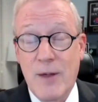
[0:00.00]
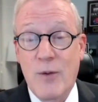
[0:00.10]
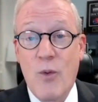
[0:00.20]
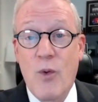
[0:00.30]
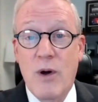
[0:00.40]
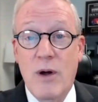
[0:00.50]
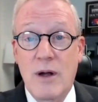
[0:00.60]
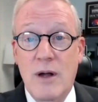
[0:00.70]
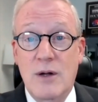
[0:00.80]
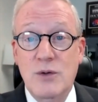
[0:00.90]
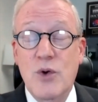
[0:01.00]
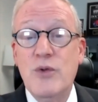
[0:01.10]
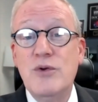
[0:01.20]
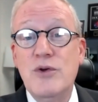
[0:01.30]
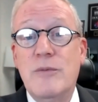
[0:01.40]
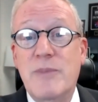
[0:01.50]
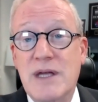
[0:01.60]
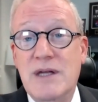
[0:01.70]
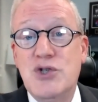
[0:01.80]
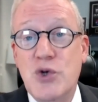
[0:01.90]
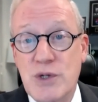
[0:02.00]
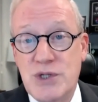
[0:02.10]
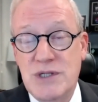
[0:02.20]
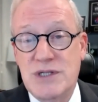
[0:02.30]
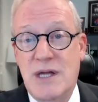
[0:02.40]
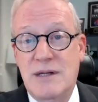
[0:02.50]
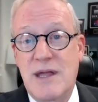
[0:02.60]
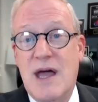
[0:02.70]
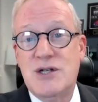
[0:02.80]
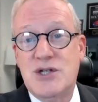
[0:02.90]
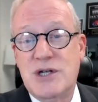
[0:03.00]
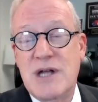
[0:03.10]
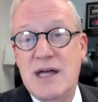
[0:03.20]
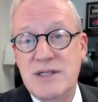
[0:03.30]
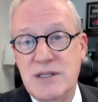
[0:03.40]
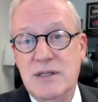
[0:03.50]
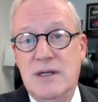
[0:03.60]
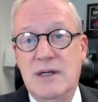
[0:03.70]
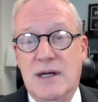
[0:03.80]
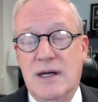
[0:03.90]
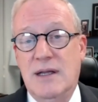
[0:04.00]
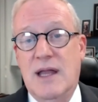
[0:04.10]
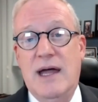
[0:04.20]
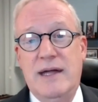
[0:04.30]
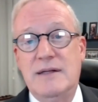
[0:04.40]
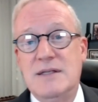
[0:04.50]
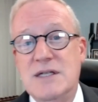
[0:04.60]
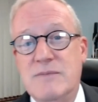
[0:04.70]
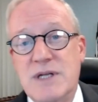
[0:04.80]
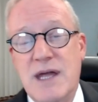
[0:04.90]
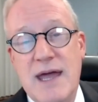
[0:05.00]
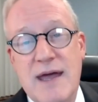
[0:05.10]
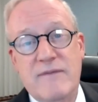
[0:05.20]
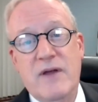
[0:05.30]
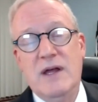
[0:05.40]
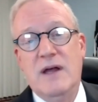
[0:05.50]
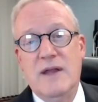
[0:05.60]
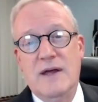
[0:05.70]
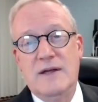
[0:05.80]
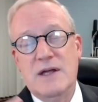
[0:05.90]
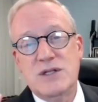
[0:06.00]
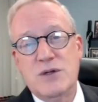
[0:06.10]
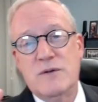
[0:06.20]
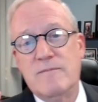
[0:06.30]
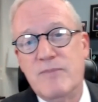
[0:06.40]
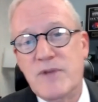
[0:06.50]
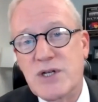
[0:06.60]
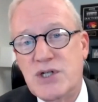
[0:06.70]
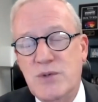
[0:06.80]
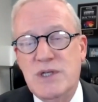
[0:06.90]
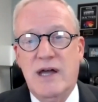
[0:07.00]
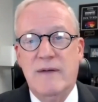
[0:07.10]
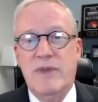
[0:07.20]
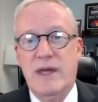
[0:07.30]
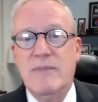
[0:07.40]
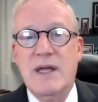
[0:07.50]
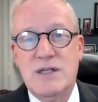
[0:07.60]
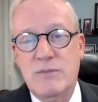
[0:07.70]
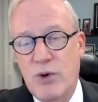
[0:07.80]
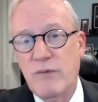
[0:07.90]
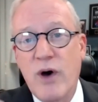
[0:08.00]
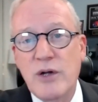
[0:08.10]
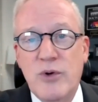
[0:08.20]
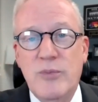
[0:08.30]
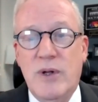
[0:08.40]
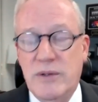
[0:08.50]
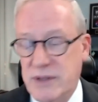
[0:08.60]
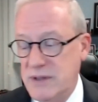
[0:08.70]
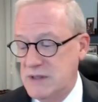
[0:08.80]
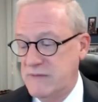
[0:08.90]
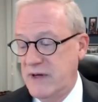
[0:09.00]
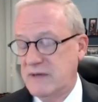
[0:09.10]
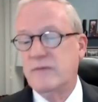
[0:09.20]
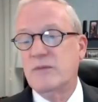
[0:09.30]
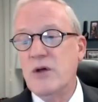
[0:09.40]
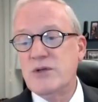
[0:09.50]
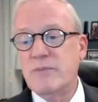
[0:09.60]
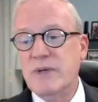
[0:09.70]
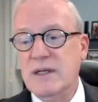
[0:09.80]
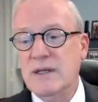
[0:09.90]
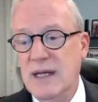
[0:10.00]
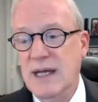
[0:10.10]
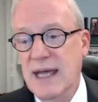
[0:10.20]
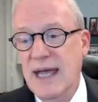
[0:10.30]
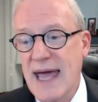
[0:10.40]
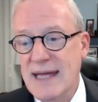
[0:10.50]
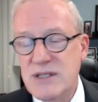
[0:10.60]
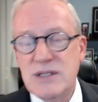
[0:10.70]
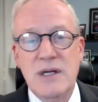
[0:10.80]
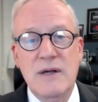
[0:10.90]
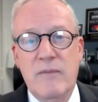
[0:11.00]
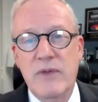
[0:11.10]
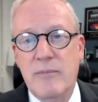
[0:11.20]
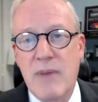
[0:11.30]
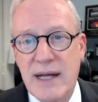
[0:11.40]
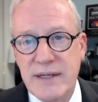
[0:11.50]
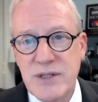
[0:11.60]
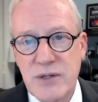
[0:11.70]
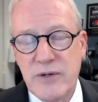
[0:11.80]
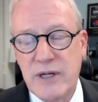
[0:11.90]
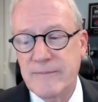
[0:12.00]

or Northern European Jewish descent, the Ashkenazi line. It seems to have a certain tissue type that makes it more vulnerable to this effect from clozapine, hence the monitoring.